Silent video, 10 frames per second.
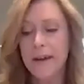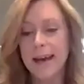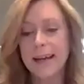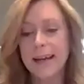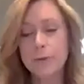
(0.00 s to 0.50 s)

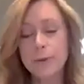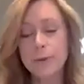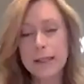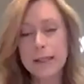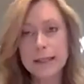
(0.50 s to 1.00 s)
and I've
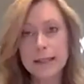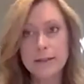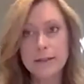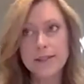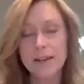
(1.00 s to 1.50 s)
really
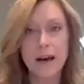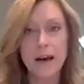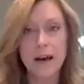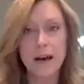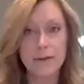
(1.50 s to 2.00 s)
seen a
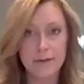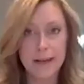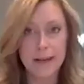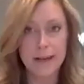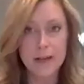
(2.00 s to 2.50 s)
lot of
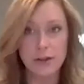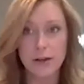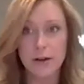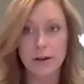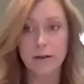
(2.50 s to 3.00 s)
innovation
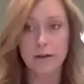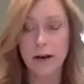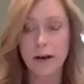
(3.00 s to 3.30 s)
there,